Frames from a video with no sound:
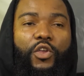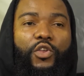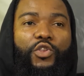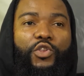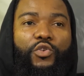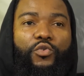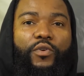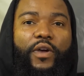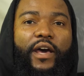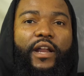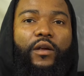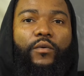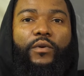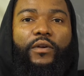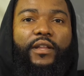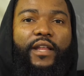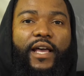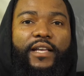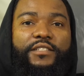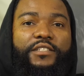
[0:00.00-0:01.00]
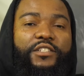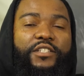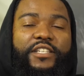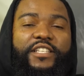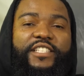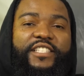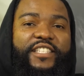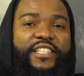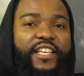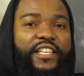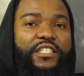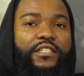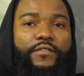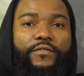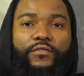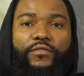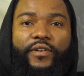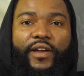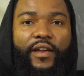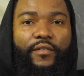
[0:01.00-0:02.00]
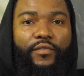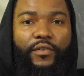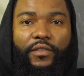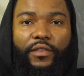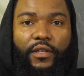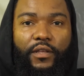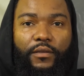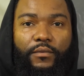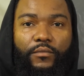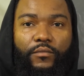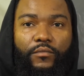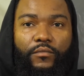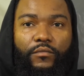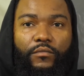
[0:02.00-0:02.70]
You got to realize there's a season for everything.